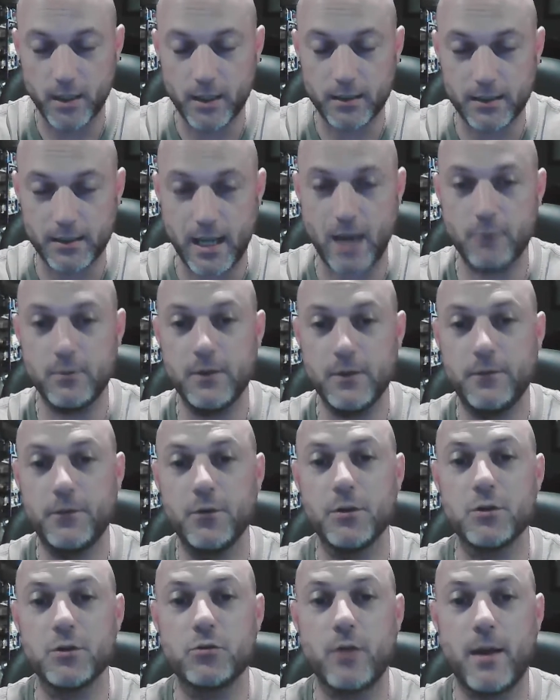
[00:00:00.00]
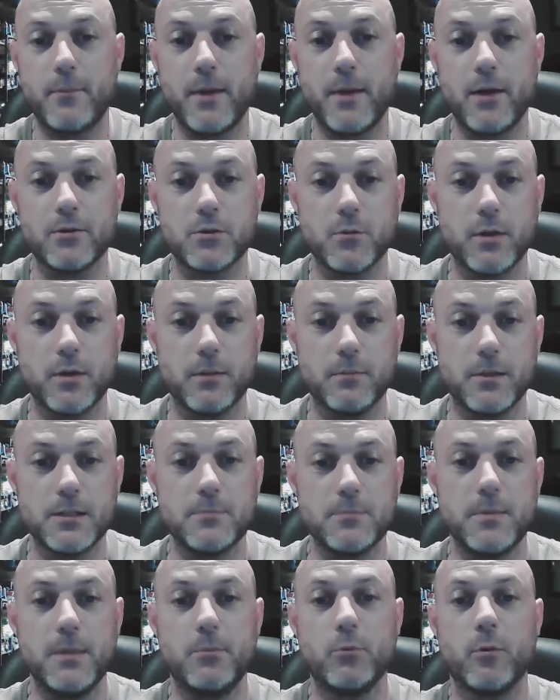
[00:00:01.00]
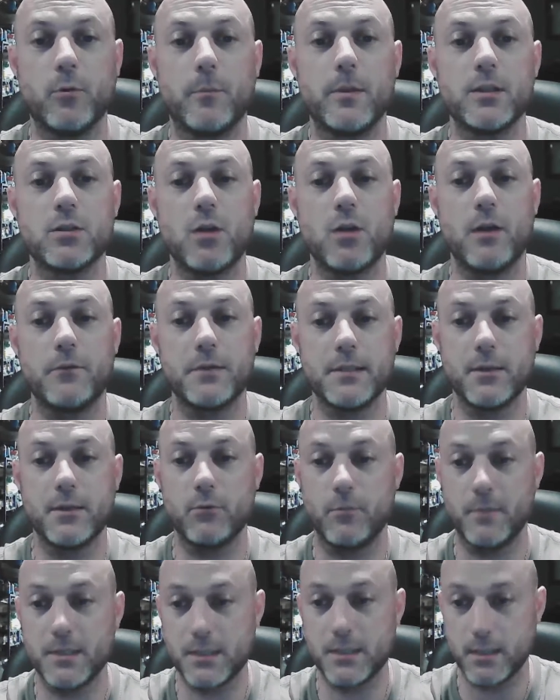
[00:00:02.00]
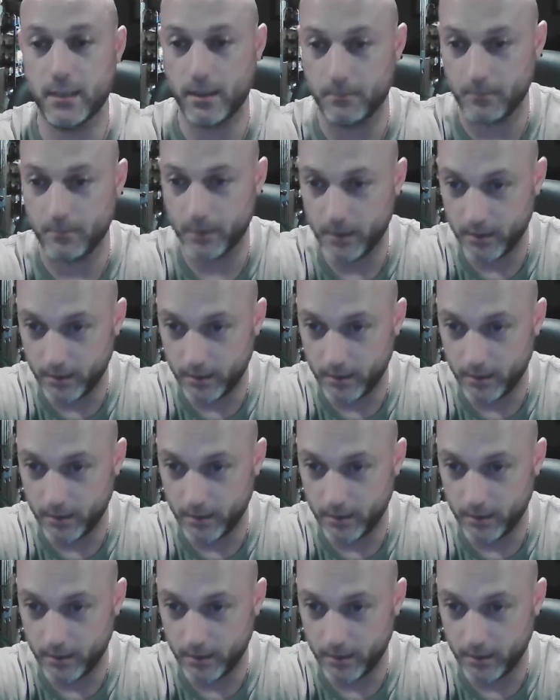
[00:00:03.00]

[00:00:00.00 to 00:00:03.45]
not refill the trap house with them because people were pissed off because they were missing them.